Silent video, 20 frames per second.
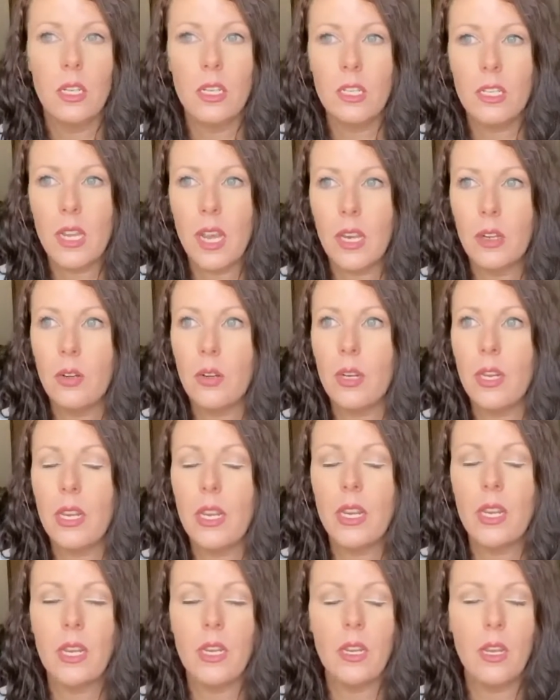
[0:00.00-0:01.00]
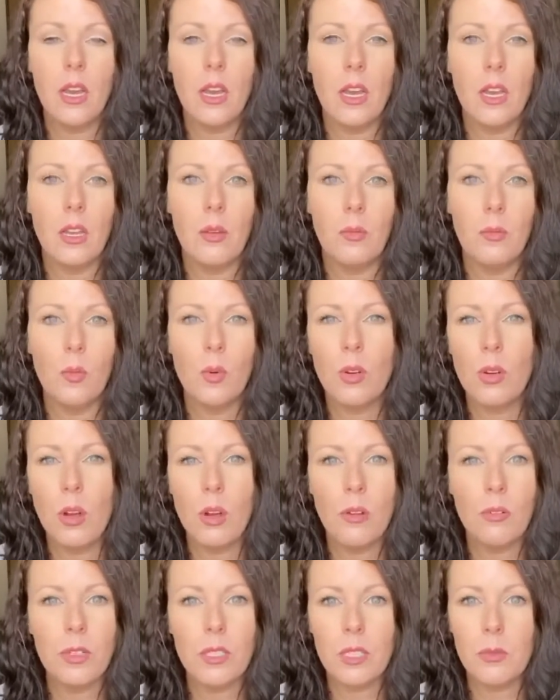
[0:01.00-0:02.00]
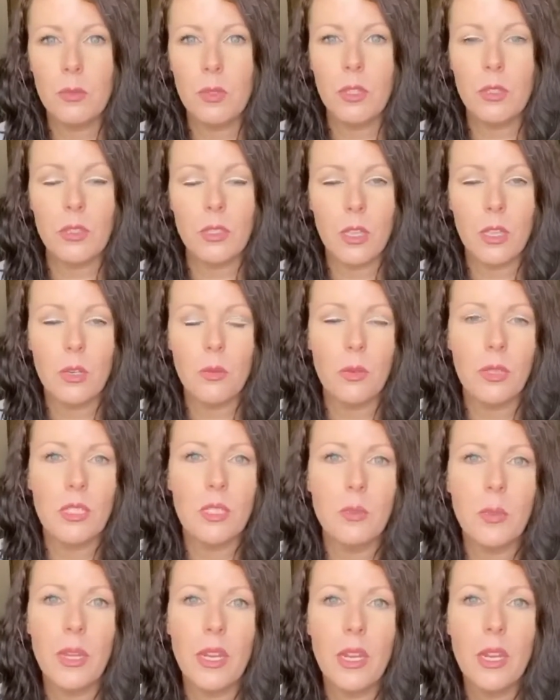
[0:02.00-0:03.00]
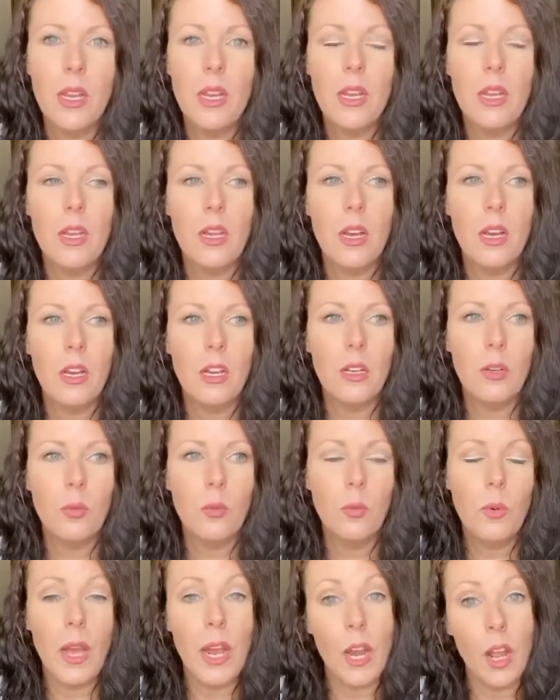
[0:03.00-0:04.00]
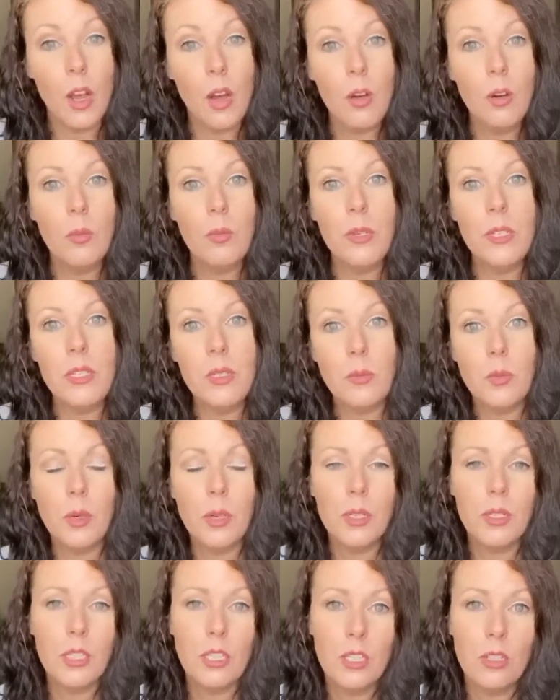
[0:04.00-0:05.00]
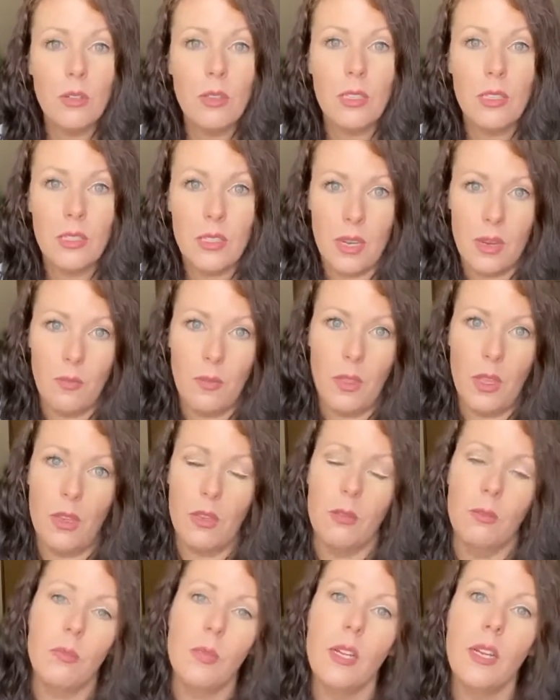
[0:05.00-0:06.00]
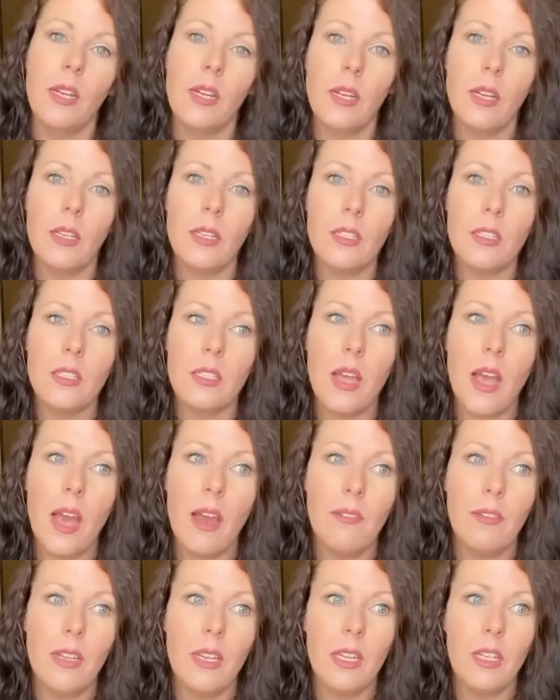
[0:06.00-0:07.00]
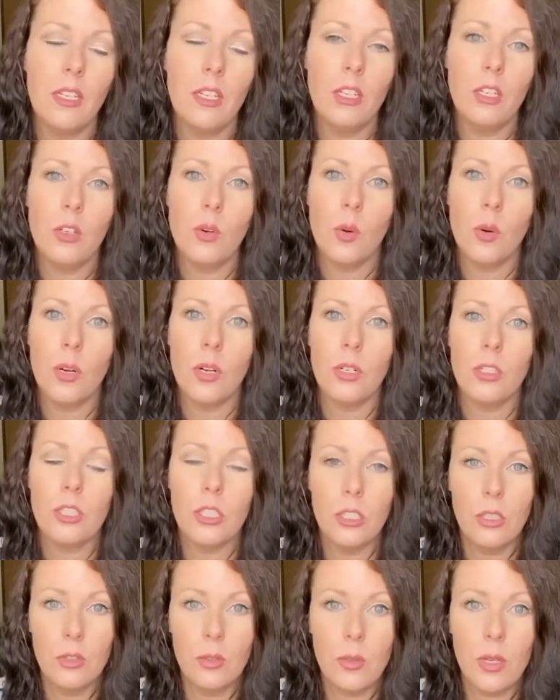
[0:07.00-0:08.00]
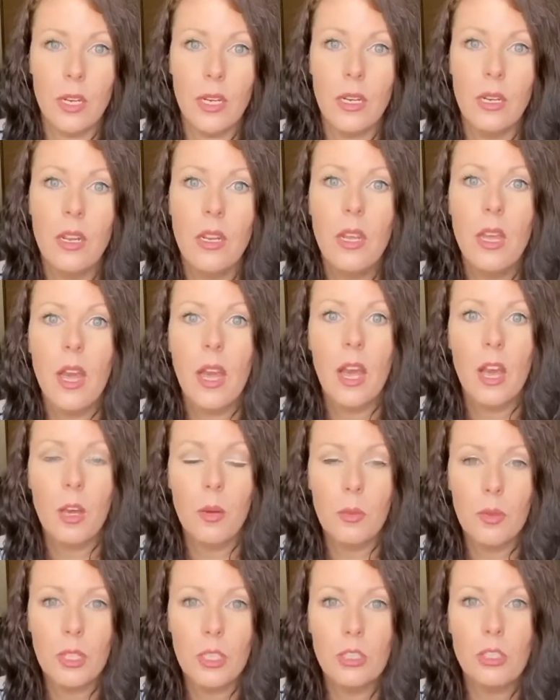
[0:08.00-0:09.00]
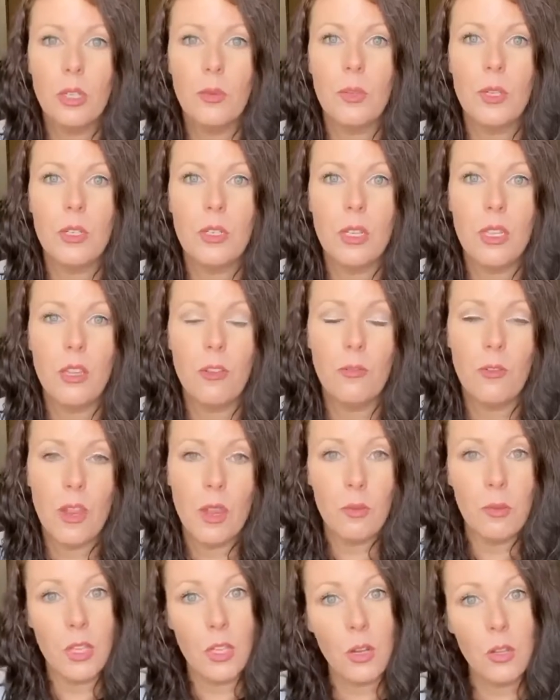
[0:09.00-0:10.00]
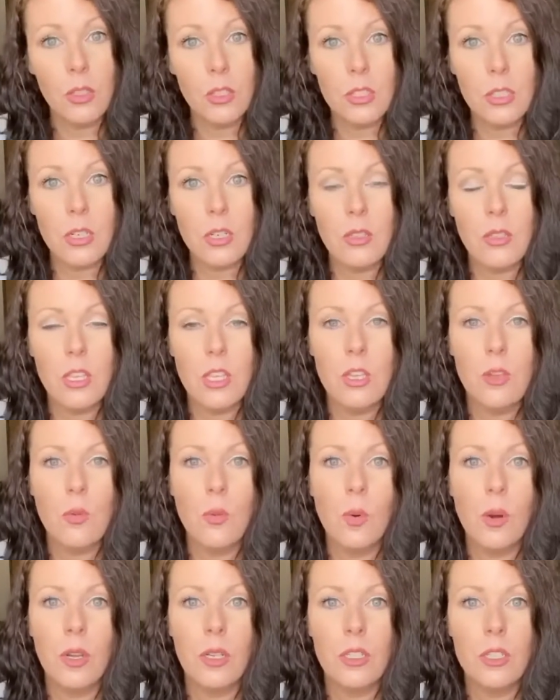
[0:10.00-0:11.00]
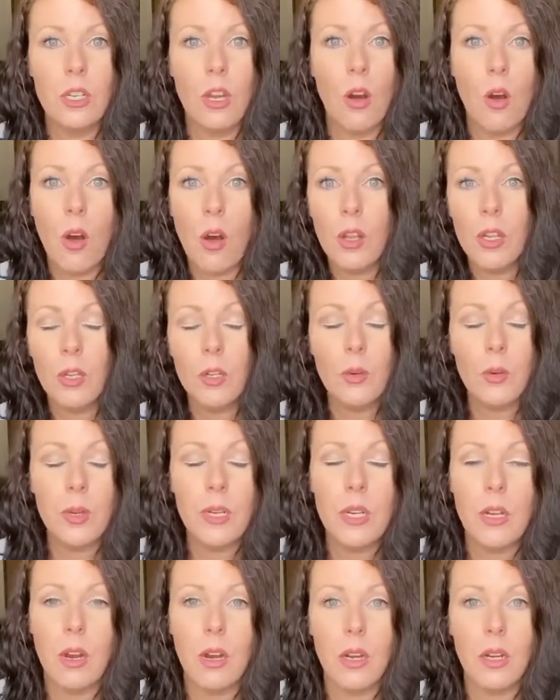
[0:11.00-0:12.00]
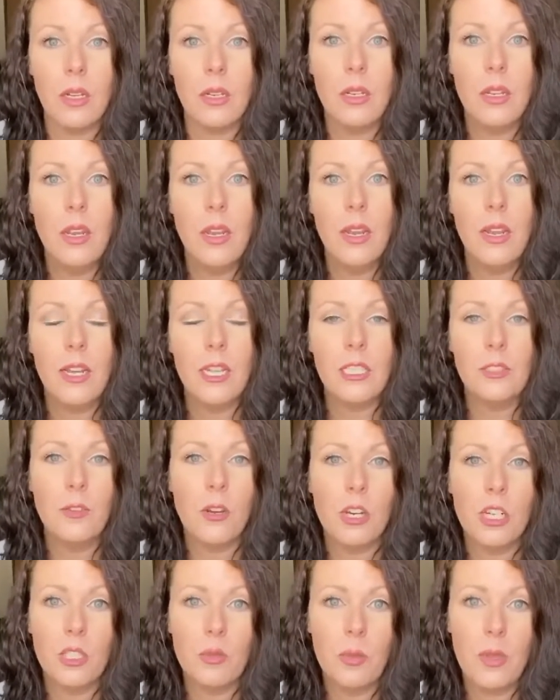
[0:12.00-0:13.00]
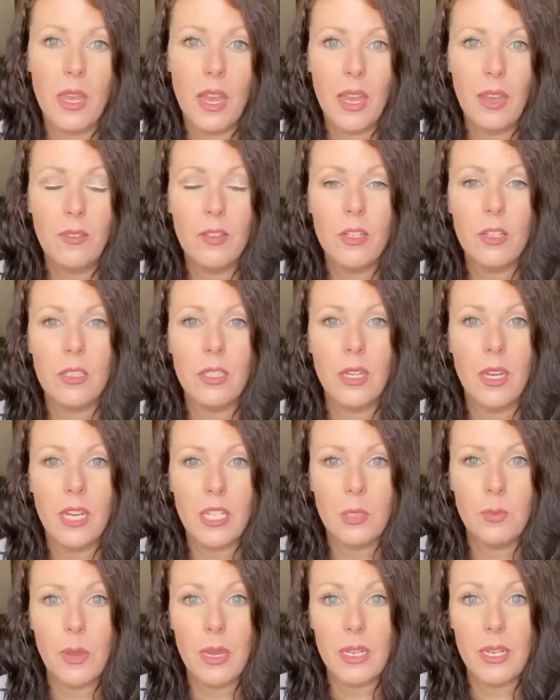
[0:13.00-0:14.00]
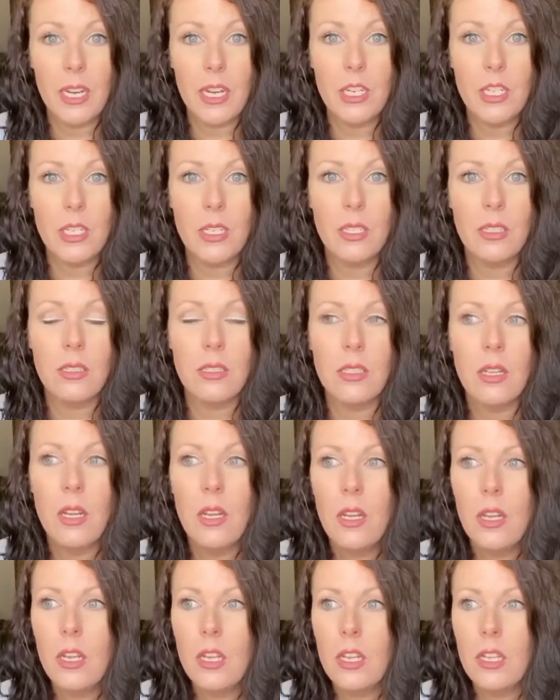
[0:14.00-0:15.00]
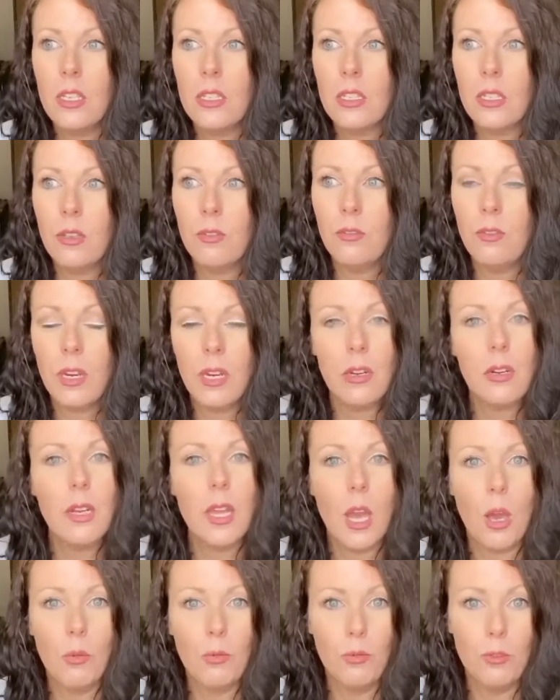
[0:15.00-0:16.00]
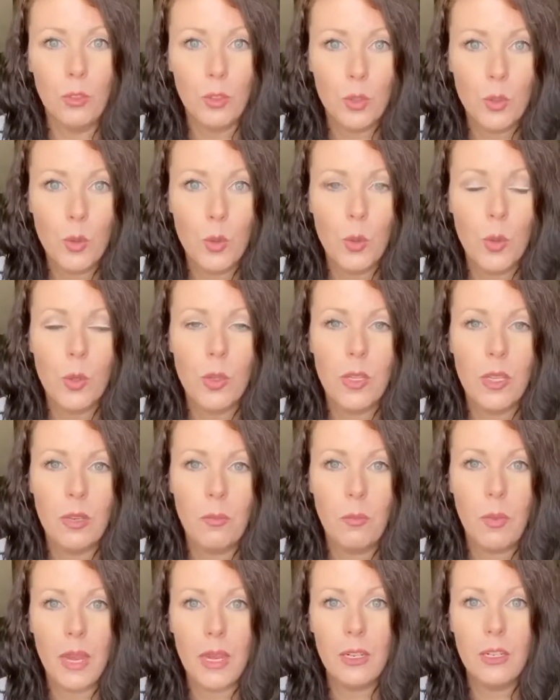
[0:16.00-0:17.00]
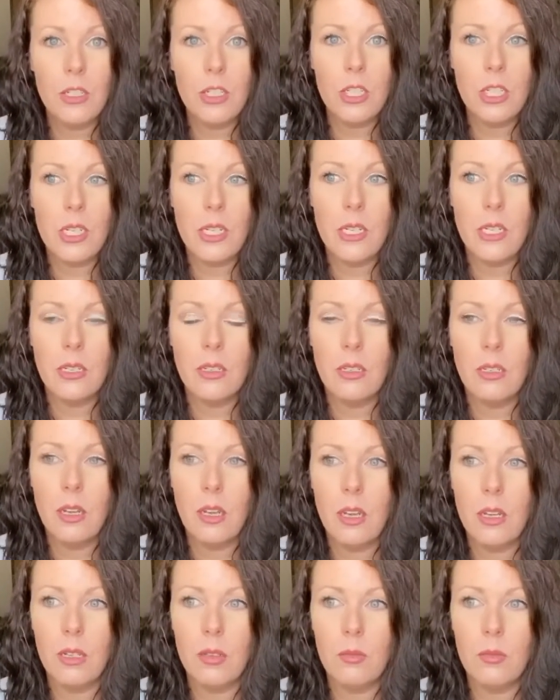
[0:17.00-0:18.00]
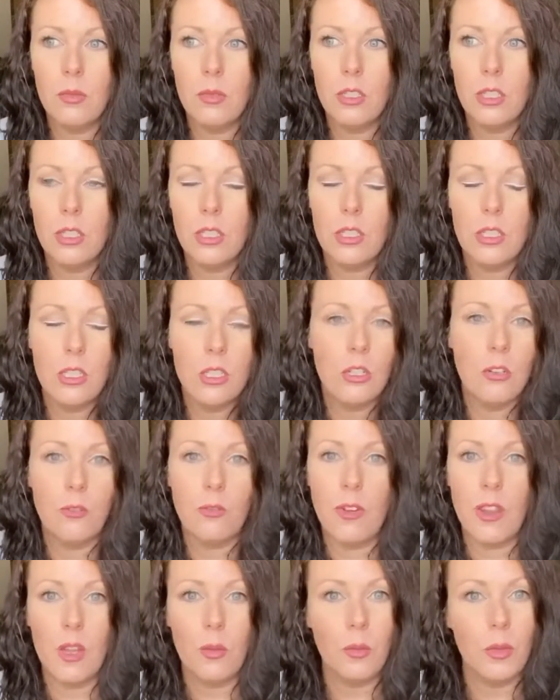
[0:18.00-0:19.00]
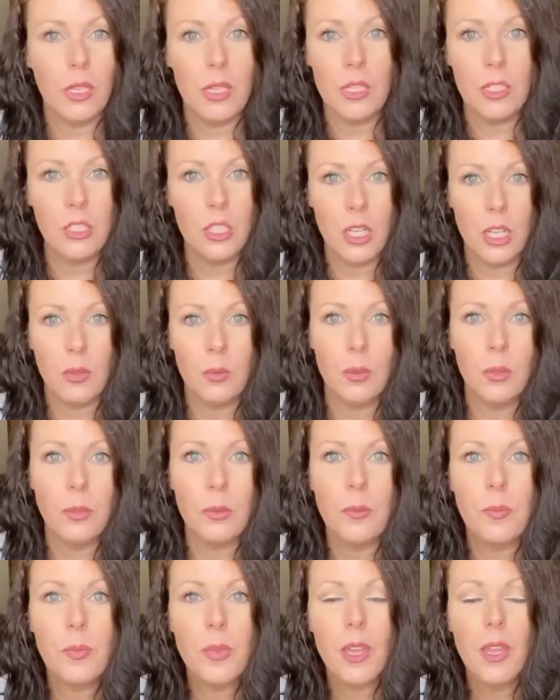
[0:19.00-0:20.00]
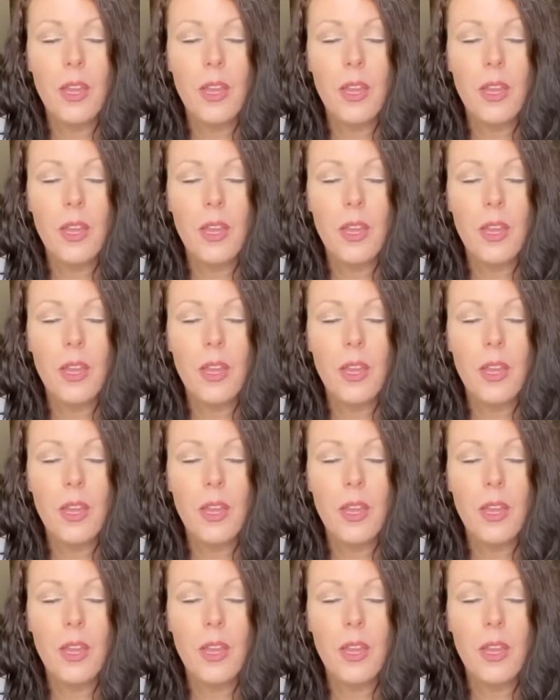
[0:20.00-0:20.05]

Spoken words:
integrity. We'll go over some of those other ones, but at home it's important to do the same thing, and having your children help contribute to the family culture that you want to all agree on as far as behaviors and expectations is a very helpful tool in managing just your family in general.